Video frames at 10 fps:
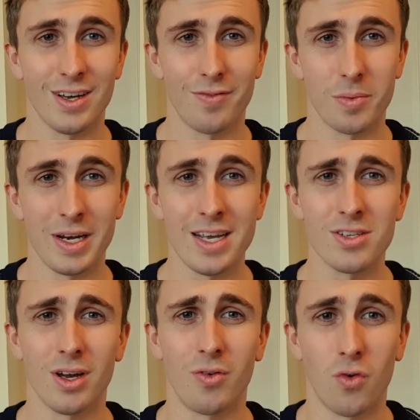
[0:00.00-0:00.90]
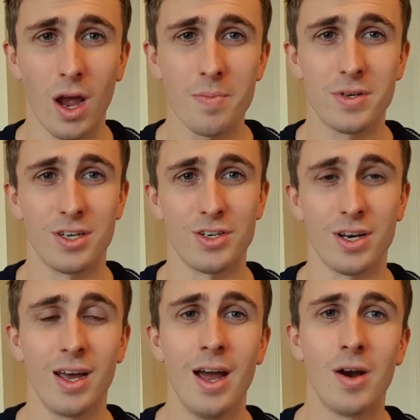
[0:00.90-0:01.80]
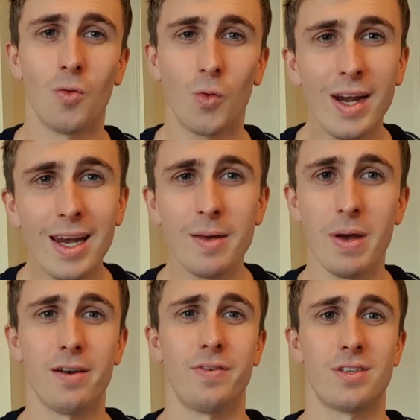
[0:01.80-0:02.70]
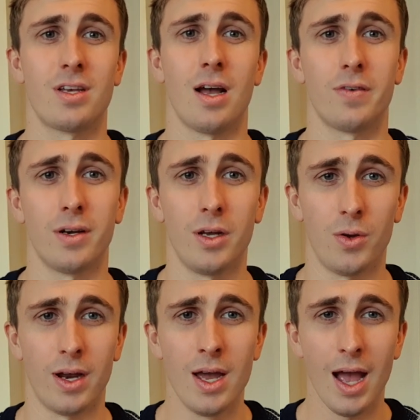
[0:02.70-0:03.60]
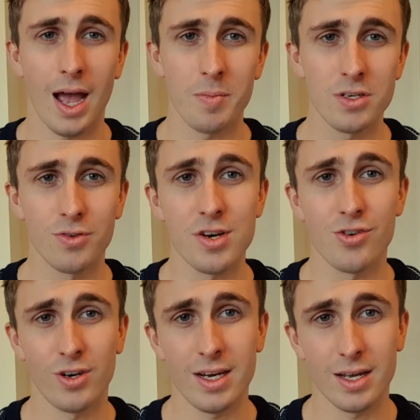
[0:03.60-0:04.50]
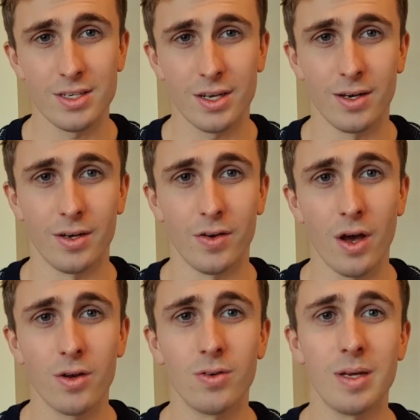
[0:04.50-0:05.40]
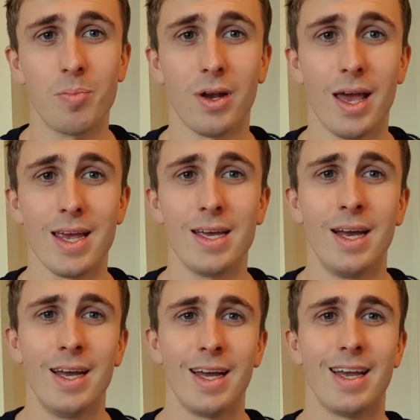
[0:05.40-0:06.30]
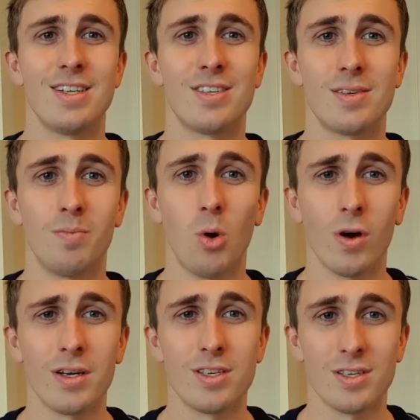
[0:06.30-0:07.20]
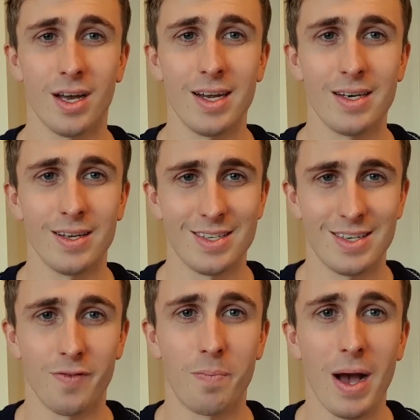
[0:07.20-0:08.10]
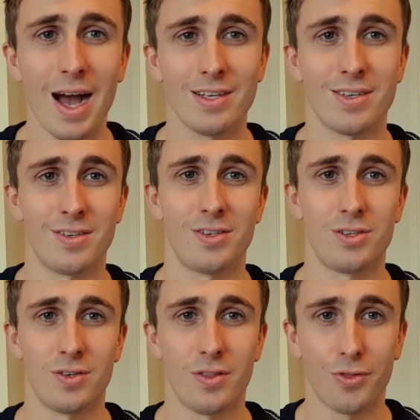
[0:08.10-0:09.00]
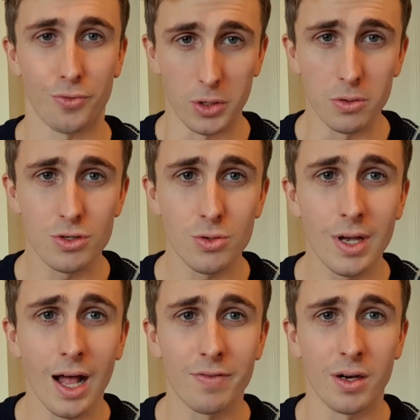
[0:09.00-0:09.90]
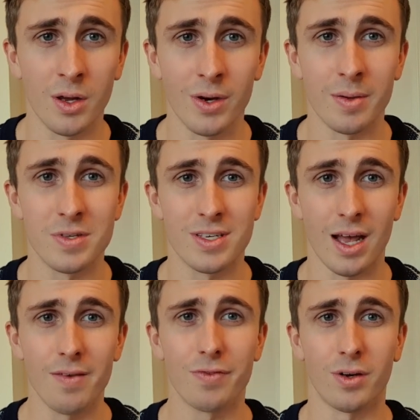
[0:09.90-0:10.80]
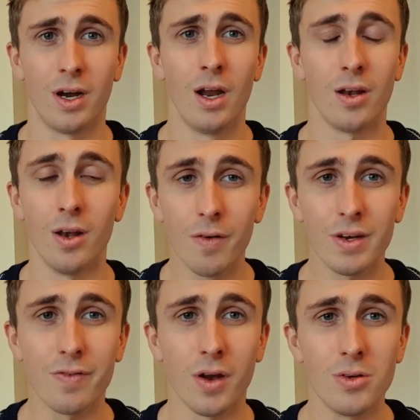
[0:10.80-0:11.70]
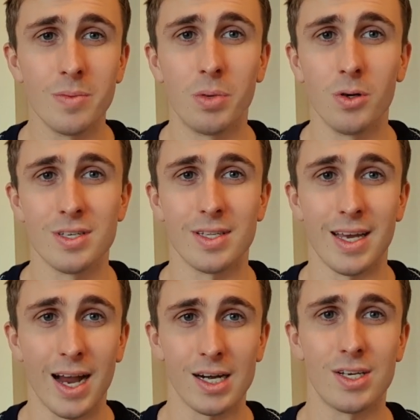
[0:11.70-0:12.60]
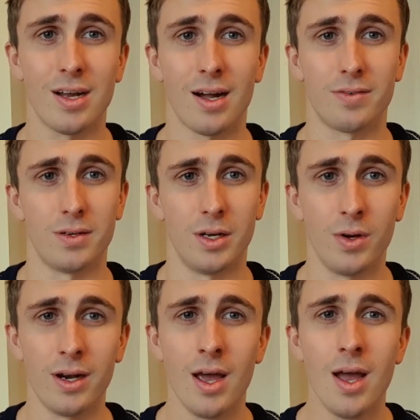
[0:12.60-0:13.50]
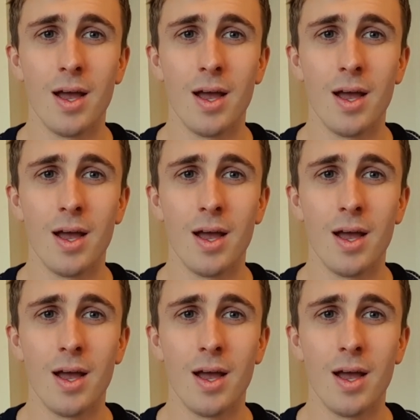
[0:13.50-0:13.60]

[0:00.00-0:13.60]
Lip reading: from an inside right position really benefits Calvert-Lewin. James Rodriguez can not only play more incisive passes through to Calvert-Lewin himself, or lovely floated balls in the air to Calvert-Lewin,